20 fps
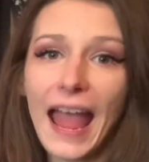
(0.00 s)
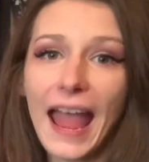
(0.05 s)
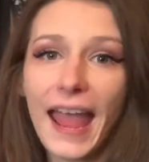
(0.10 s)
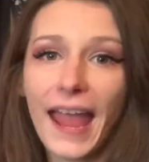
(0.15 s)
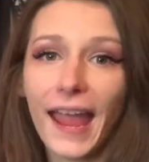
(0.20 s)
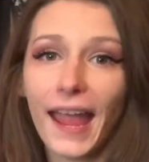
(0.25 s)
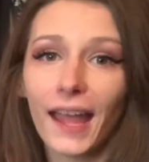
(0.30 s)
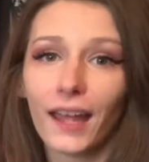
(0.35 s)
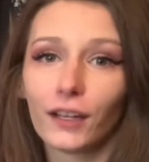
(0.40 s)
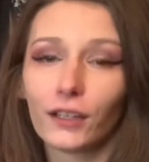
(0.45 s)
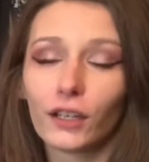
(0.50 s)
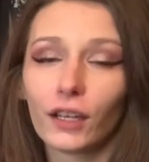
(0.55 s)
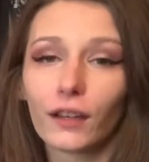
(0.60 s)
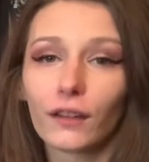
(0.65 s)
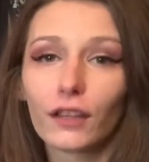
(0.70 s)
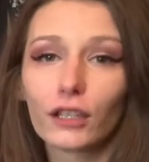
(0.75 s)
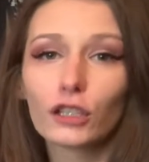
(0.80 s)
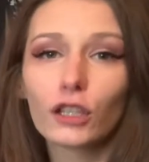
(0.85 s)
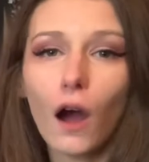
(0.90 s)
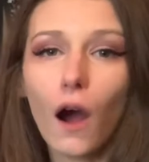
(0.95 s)
and
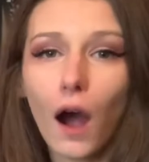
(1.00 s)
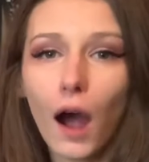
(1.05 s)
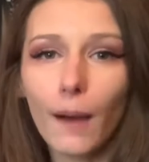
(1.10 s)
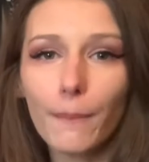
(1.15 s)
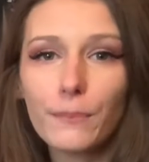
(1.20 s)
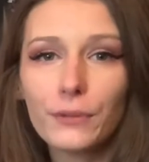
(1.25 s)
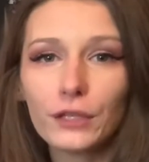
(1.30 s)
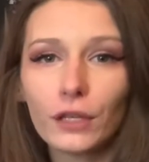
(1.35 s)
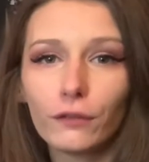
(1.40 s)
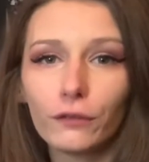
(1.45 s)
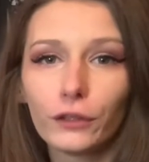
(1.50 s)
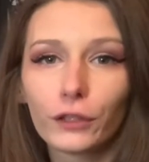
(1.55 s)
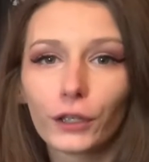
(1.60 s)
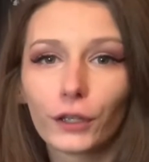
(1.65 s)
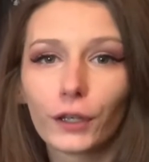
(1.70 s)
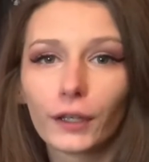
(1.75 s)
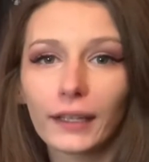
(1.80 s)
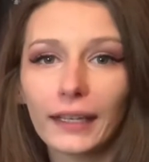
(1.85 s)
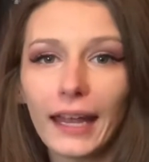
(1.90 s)
the tops of your